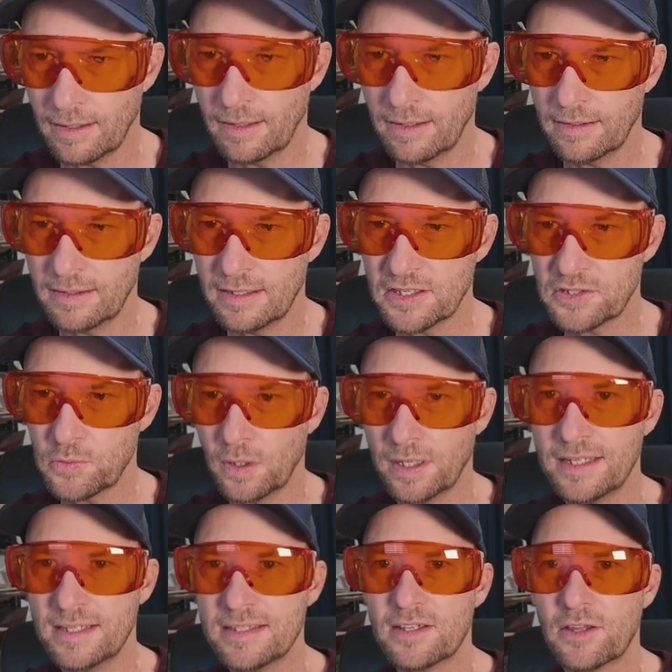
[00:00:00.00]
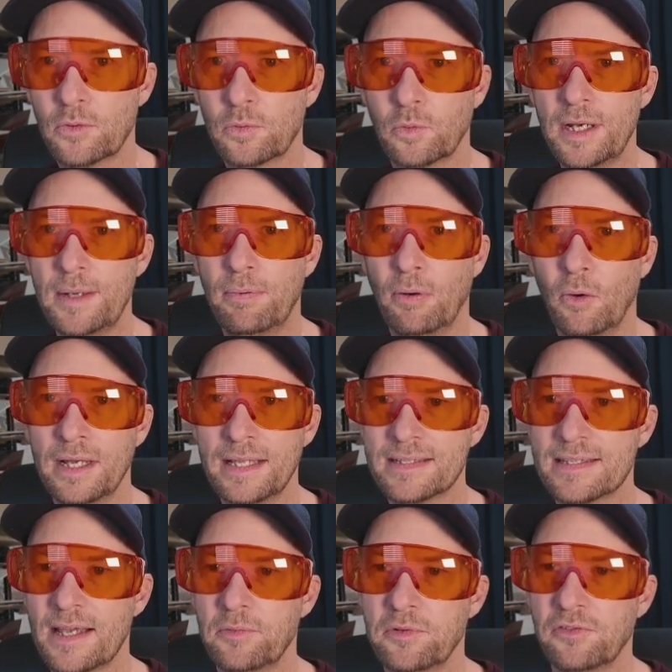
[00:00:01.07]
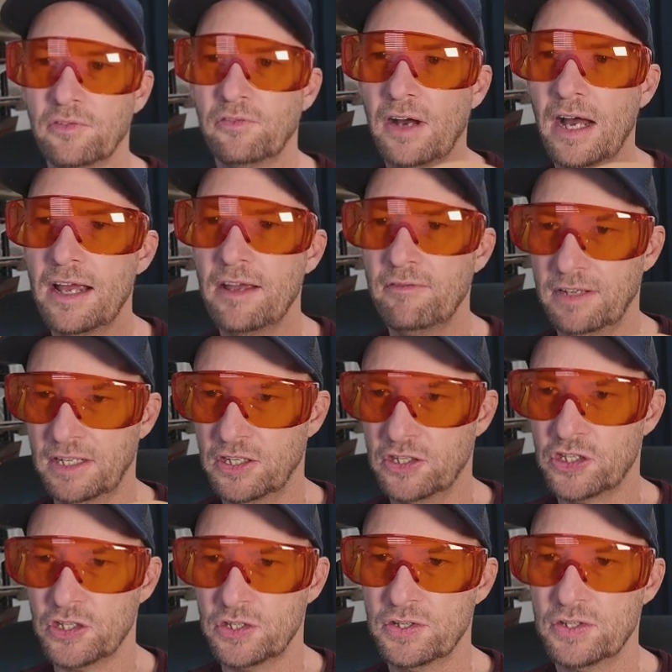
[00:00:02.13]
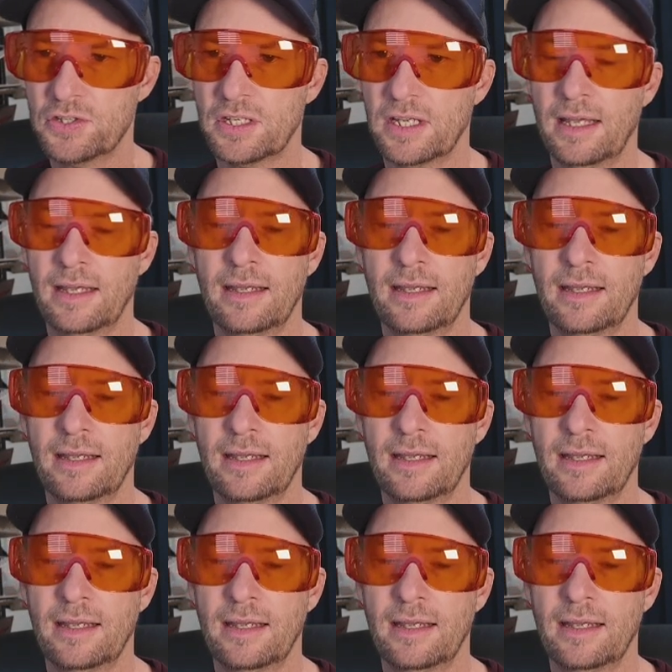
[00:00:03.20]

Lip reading: this one is 3.75 inches,